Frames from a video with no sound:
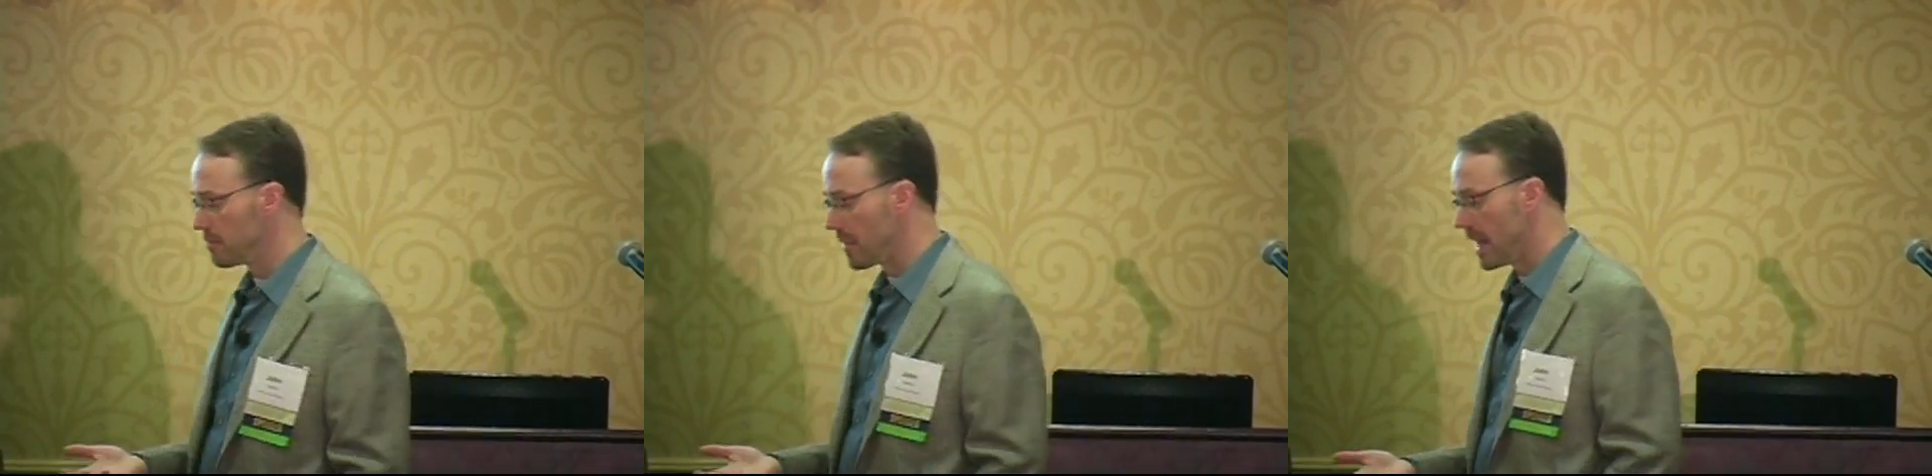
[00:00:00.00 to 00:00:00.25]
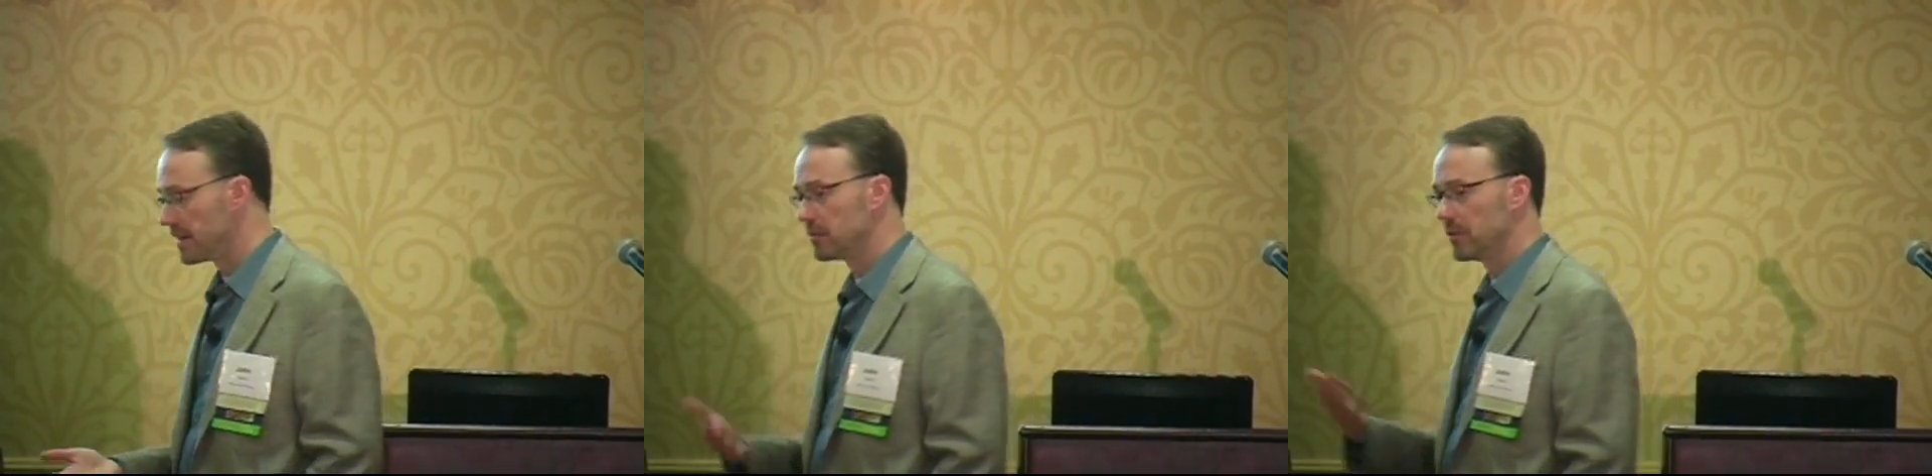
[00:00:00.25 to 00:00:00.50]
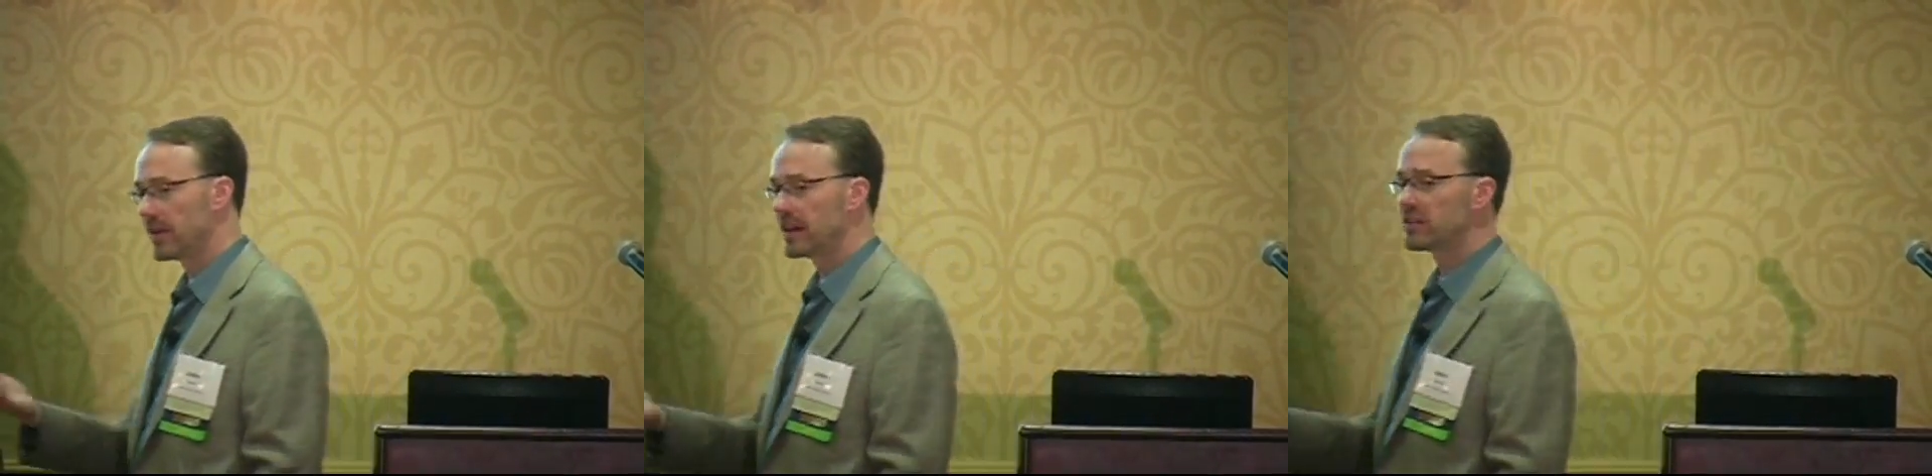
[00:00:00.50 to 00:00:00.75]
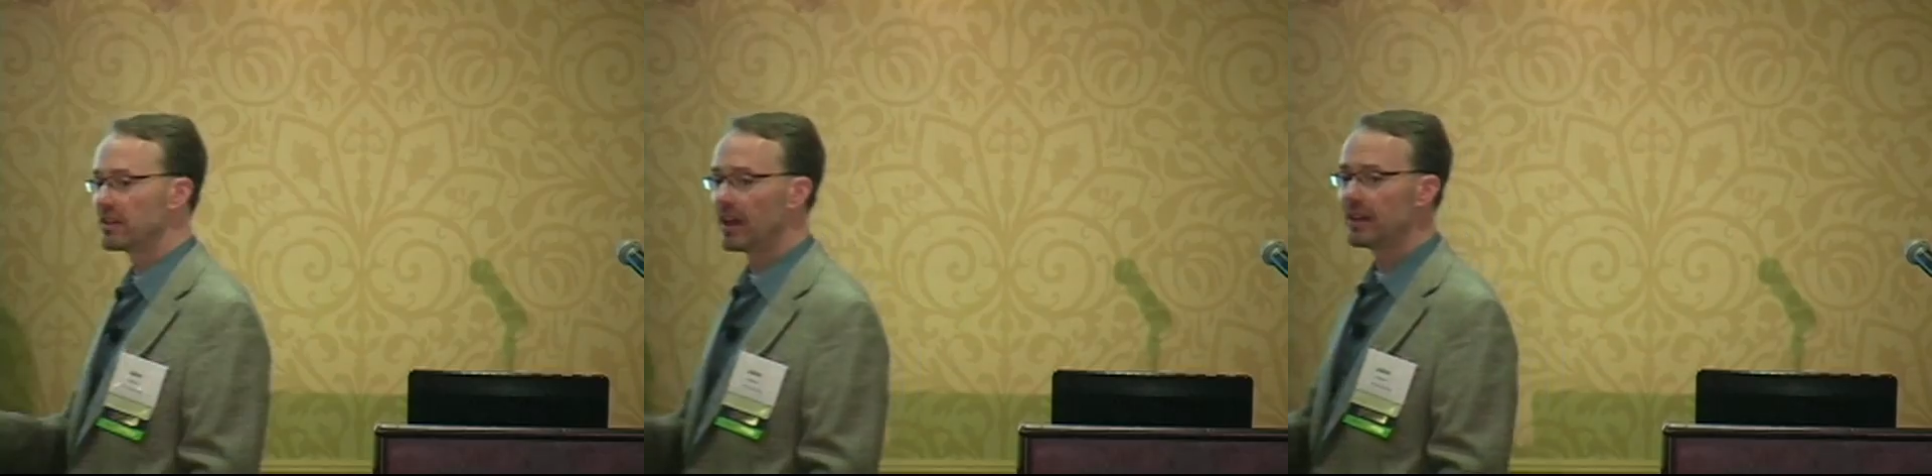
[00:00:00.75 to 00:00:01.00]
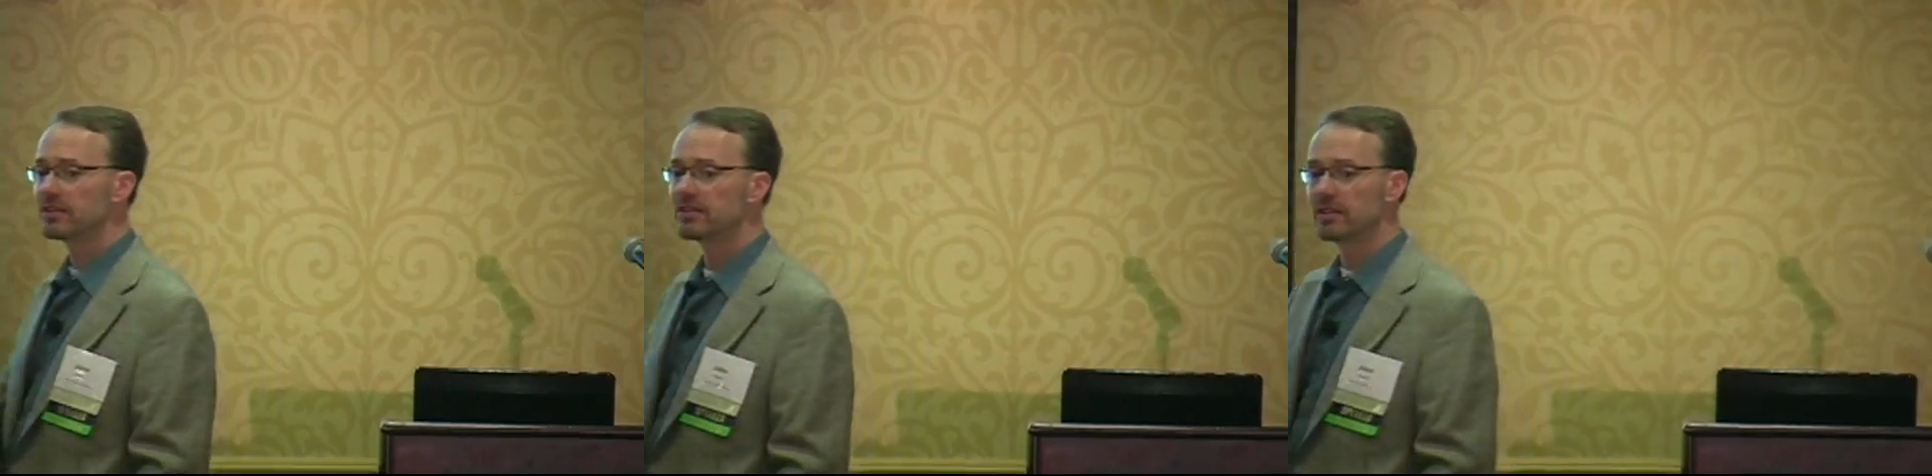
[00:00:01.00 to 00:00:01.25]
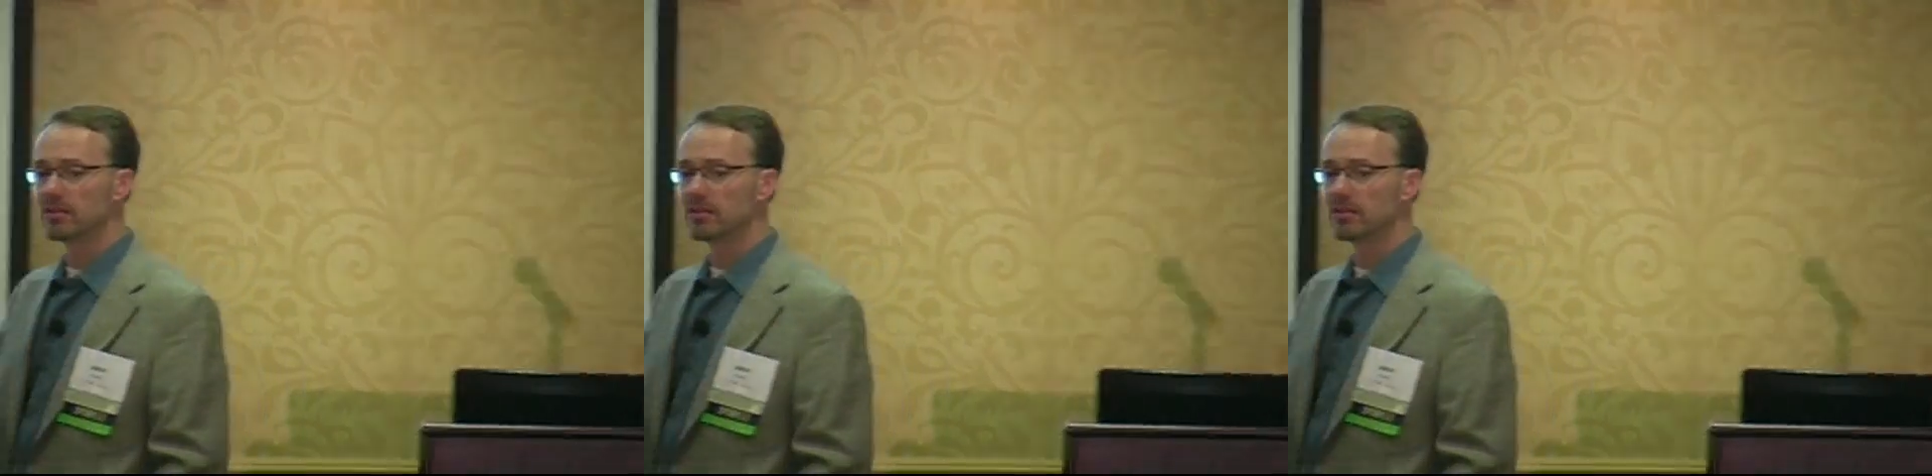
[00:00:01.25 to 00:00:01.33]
patented, we've actually licensed